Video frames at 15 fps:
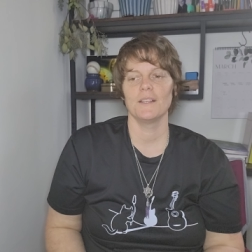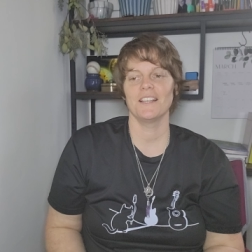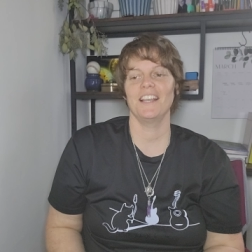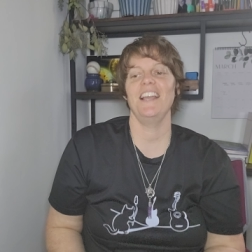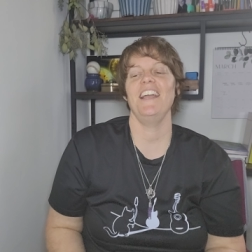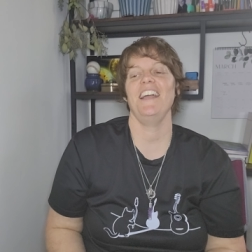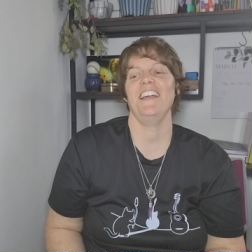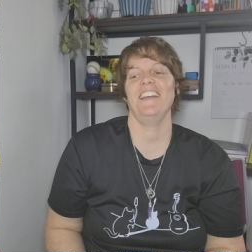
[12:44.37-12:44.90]

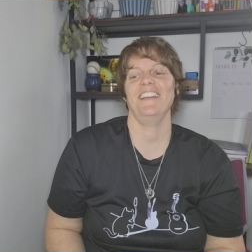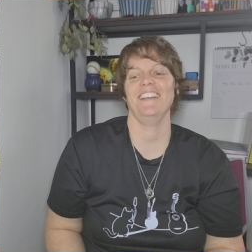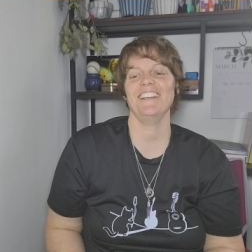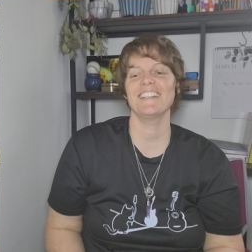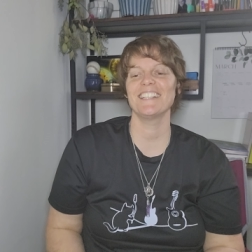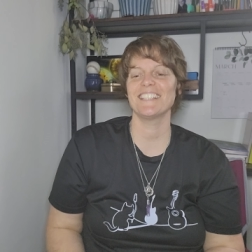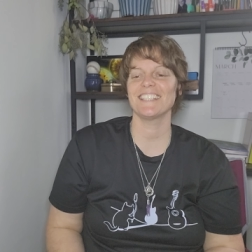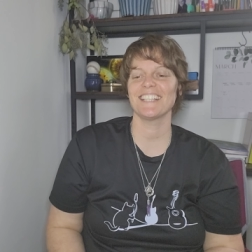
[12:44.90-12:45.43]

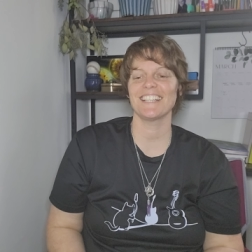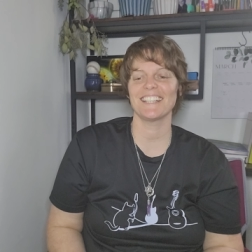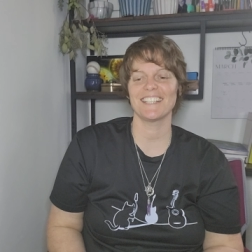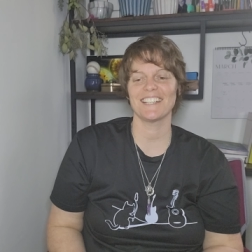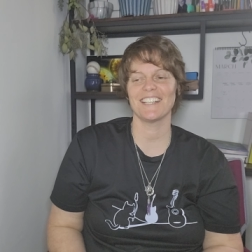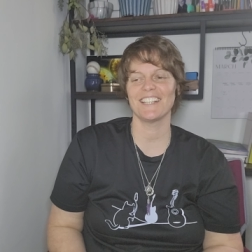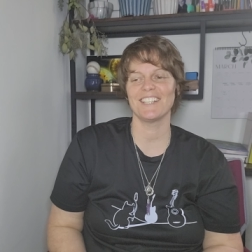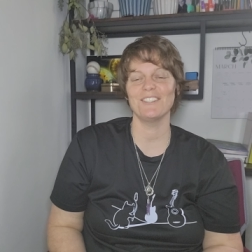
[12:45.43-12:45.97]
it's like
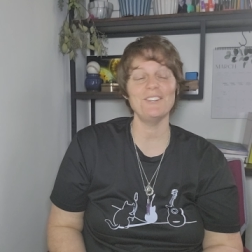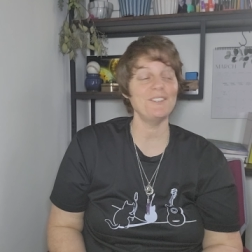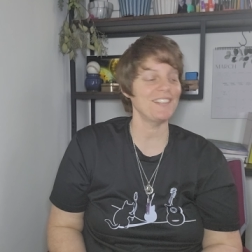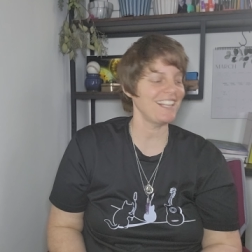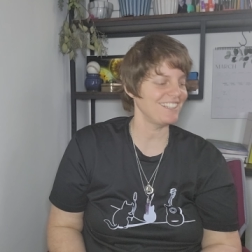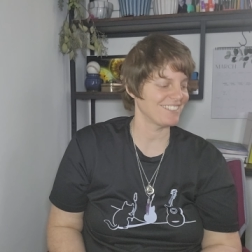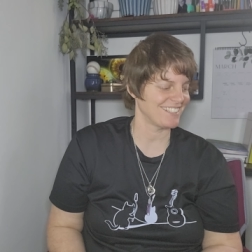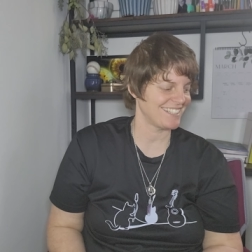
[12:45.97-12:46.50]
uh, ooh
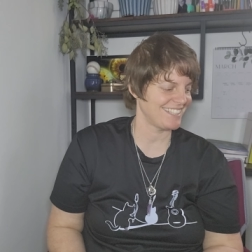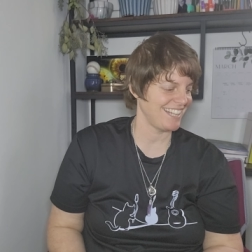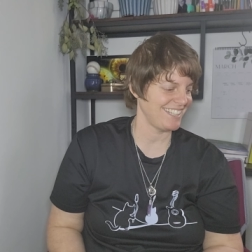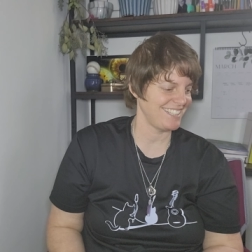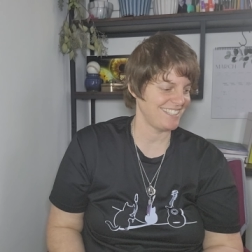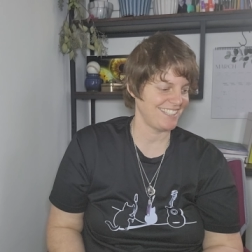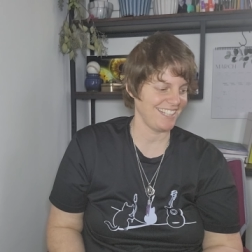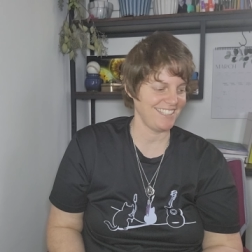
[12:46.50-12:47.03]
that looks
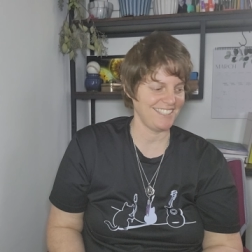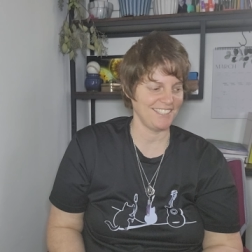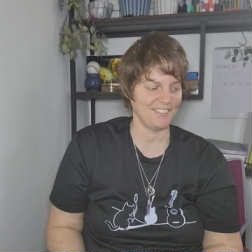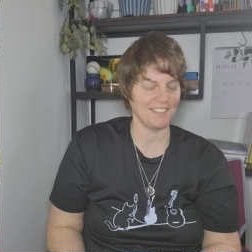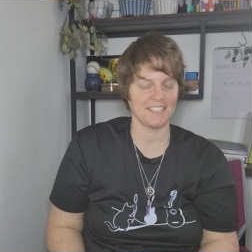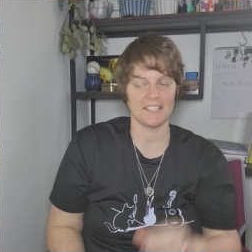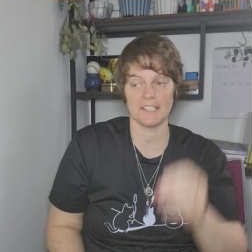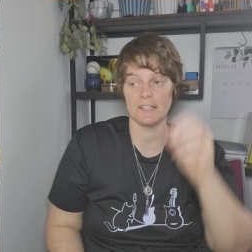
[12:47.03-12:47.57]
that's that's
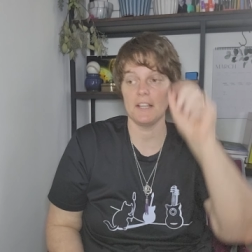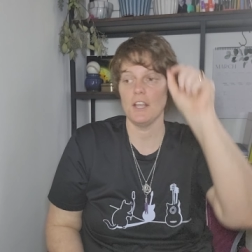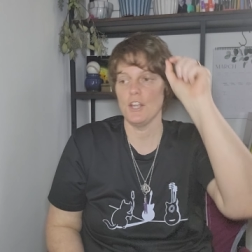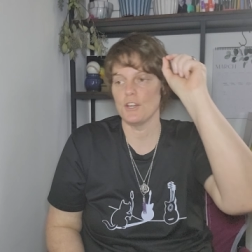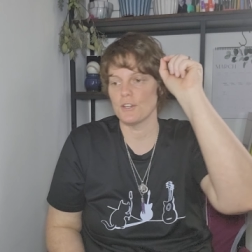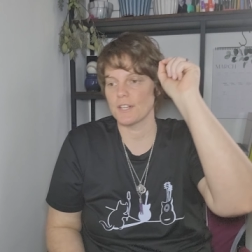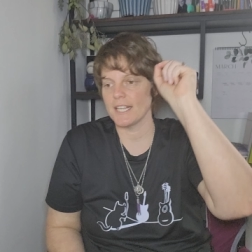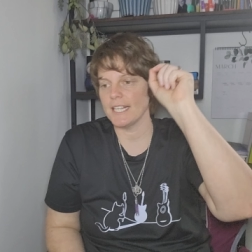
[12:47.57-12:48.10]
interesting.
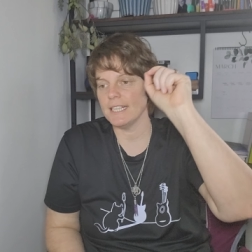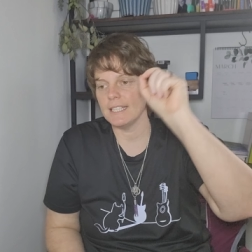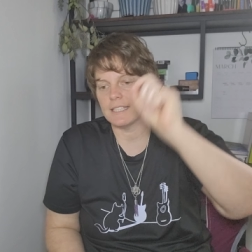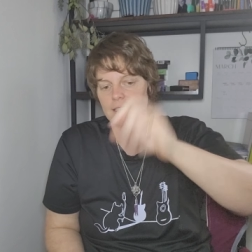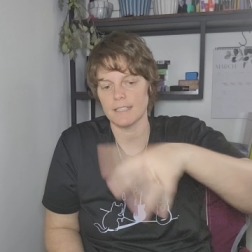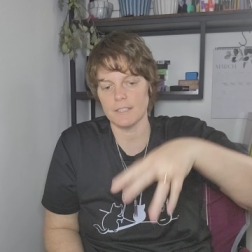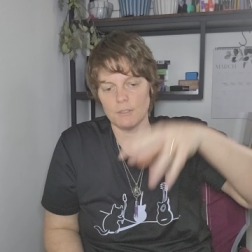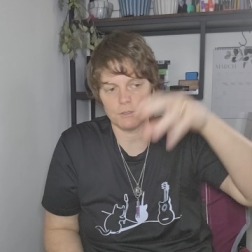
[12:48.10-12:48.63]
You're getting
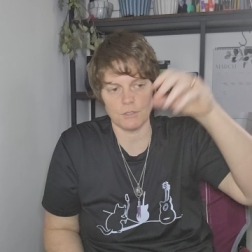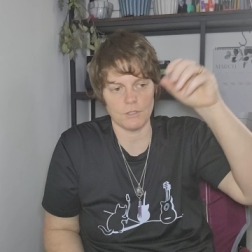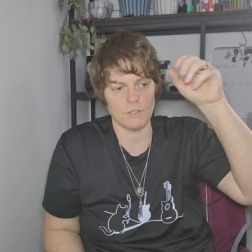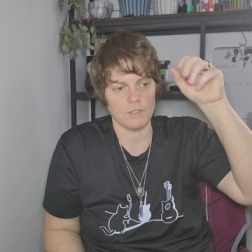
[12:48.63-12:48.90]
these little.